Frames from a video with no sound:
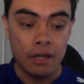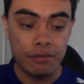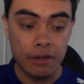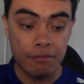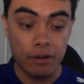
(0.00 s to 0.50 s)

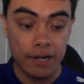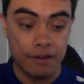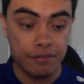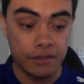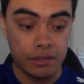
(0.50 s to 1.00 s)
If you haven't got
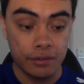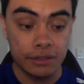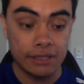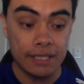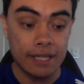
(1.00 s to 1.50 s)
anything to
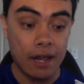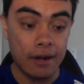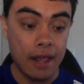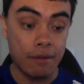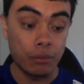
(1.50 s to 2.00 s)
do, sit
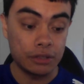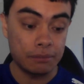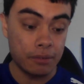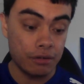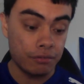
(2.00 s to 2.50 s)
down and
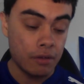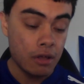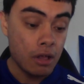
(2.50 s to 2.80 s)
watch a bit of